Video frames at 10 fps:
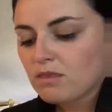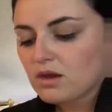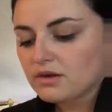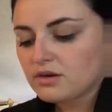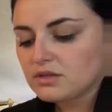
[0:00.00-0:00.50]

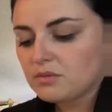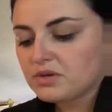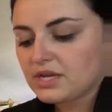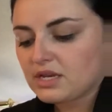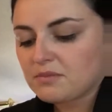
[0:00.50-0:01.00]
Are you currently
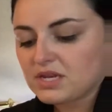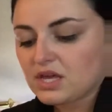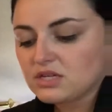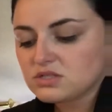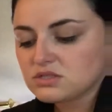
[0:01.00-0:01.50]
putting any
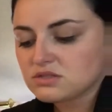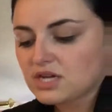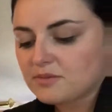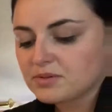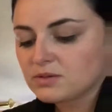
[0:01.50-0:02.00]
medications or
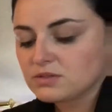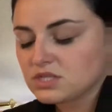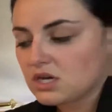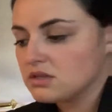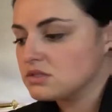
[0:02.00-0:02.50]
topicals
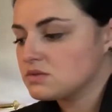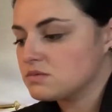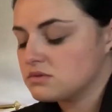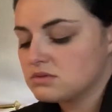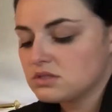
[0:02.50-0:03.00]
on this
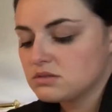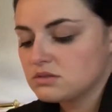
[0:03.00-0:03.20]
wound?